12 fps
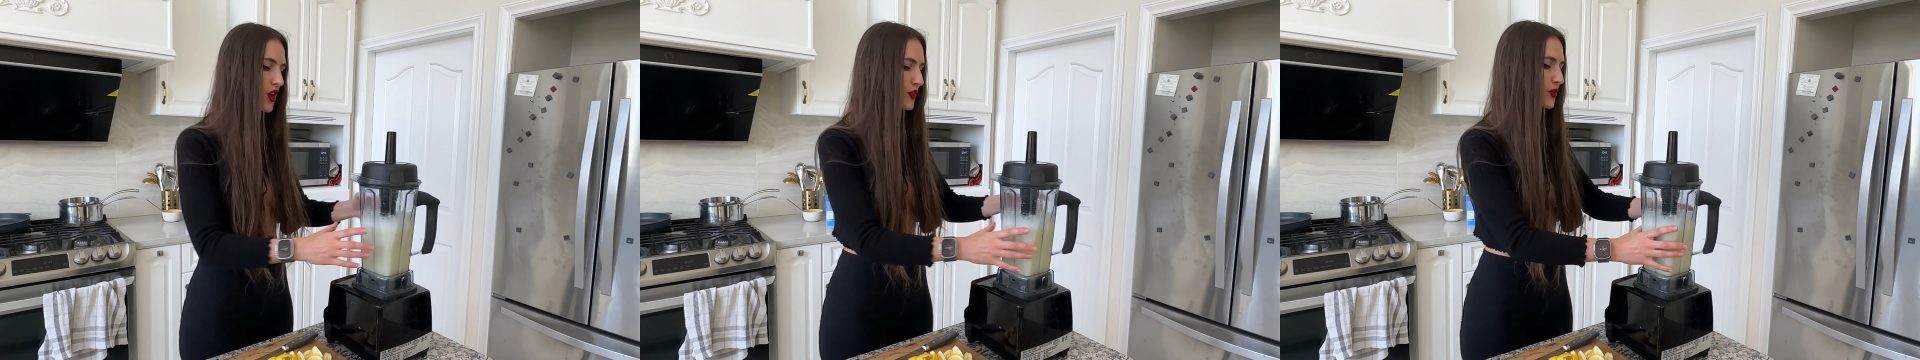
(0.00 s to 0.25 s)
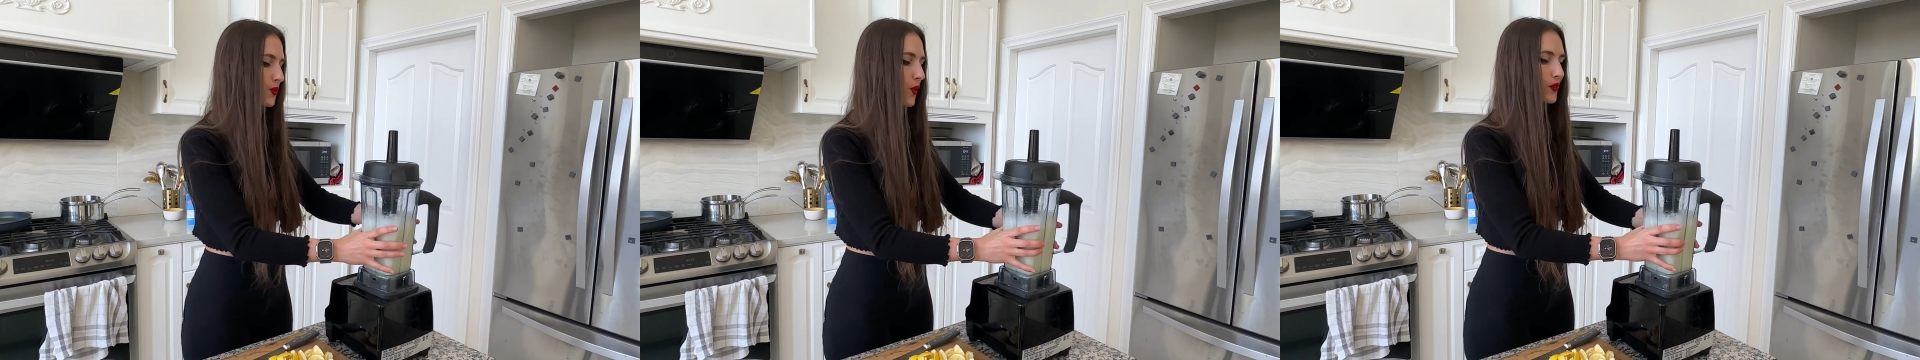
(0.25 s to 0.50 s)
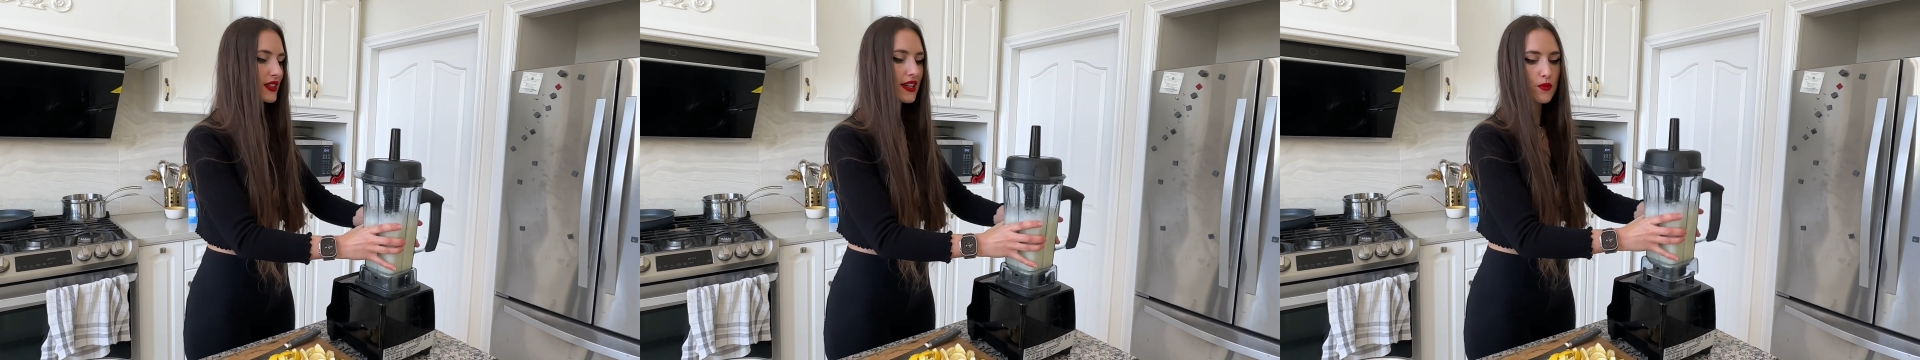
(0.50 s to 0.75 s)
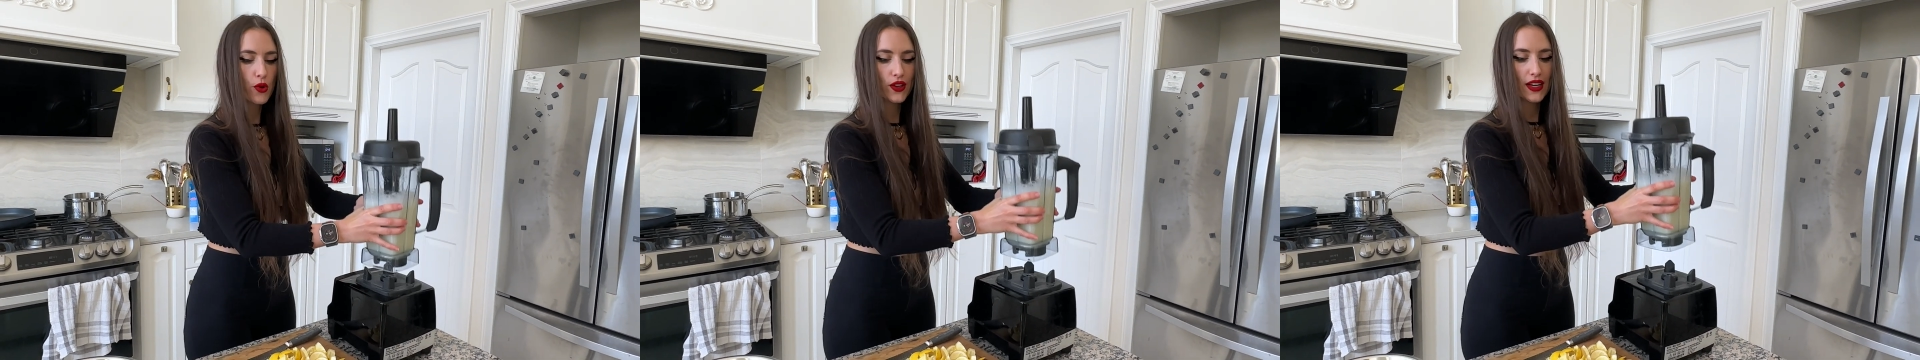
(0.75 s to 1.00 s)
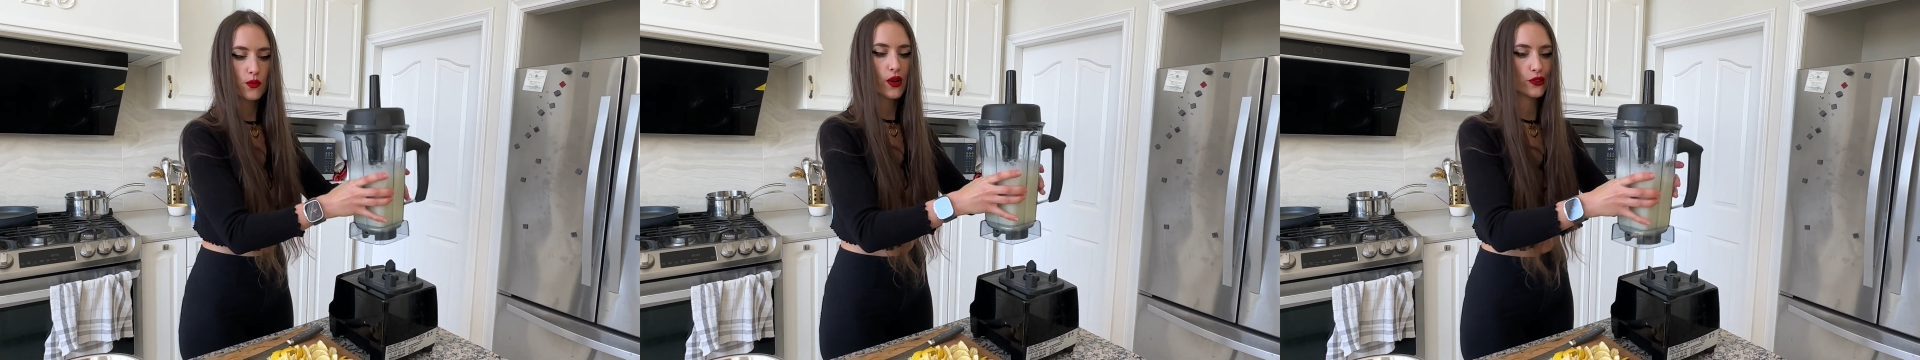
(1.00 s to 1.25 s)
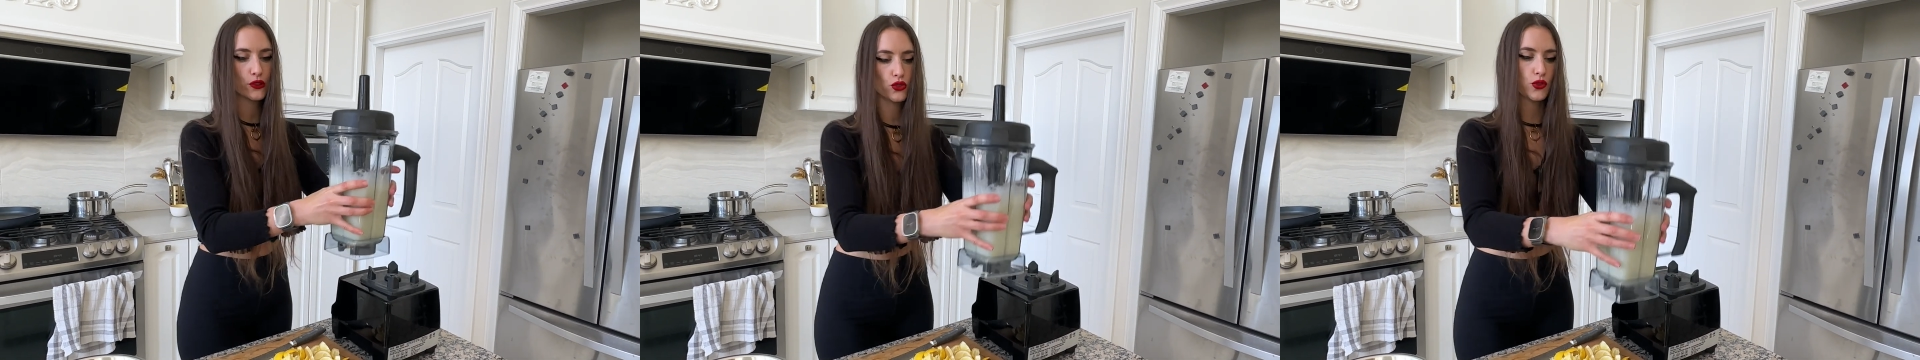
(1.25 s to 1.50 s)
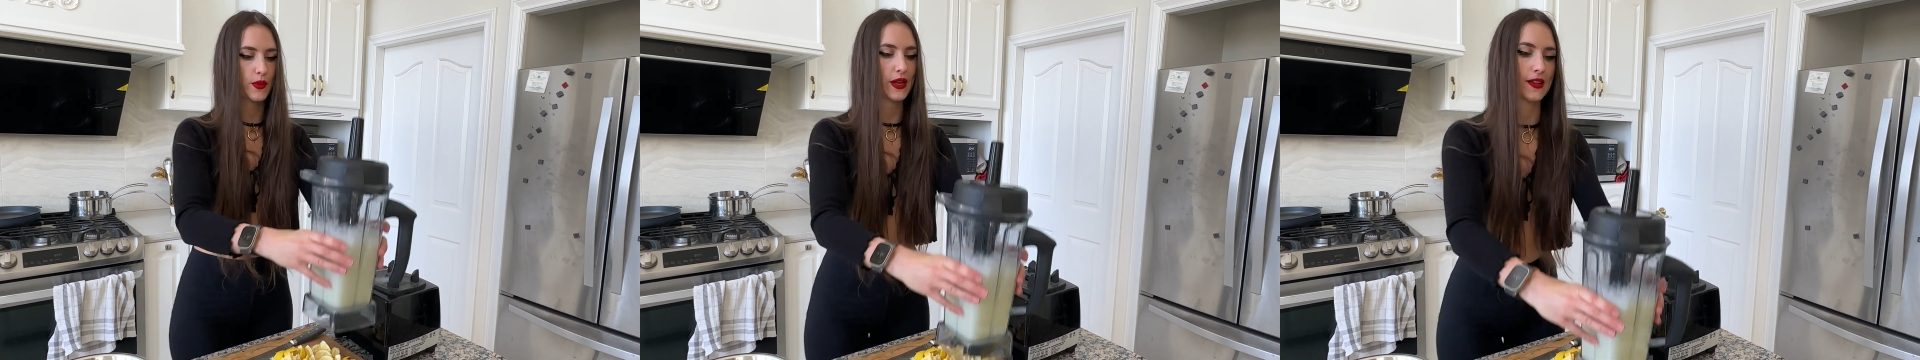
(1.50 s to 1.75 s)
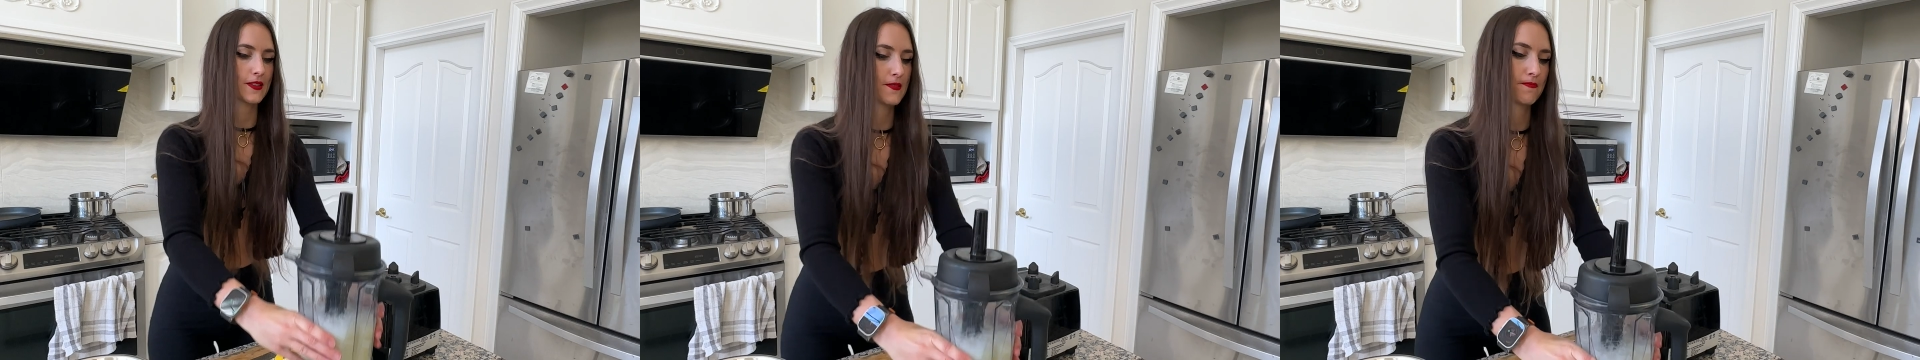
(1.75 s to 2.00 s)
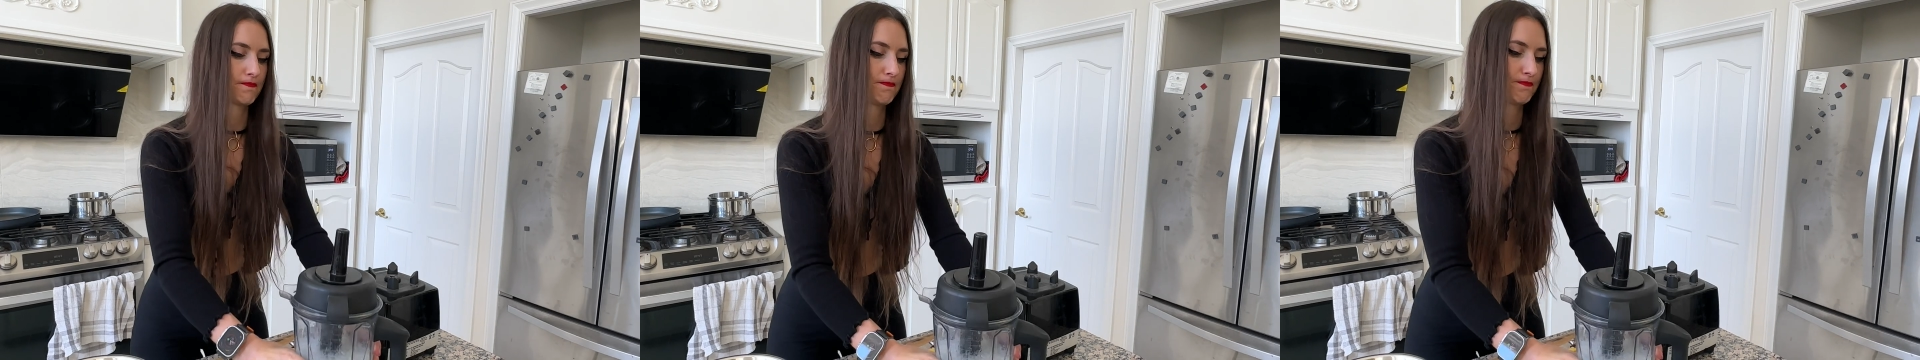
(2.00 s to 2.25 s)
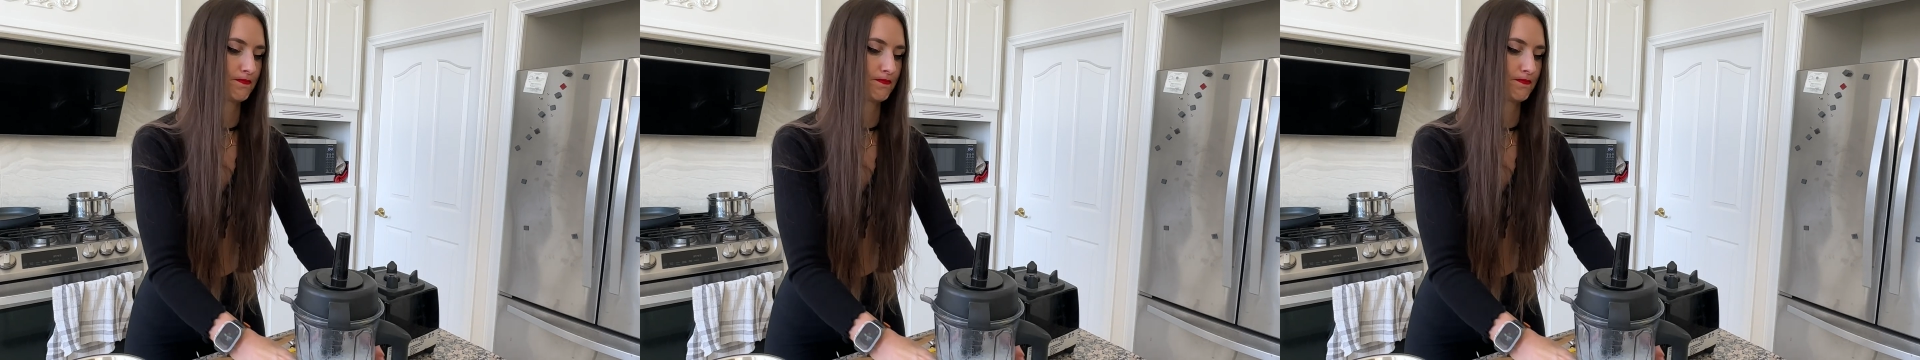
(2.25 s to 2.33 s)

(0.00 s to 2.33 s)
you won't need more than 1 or 2 minutes. Now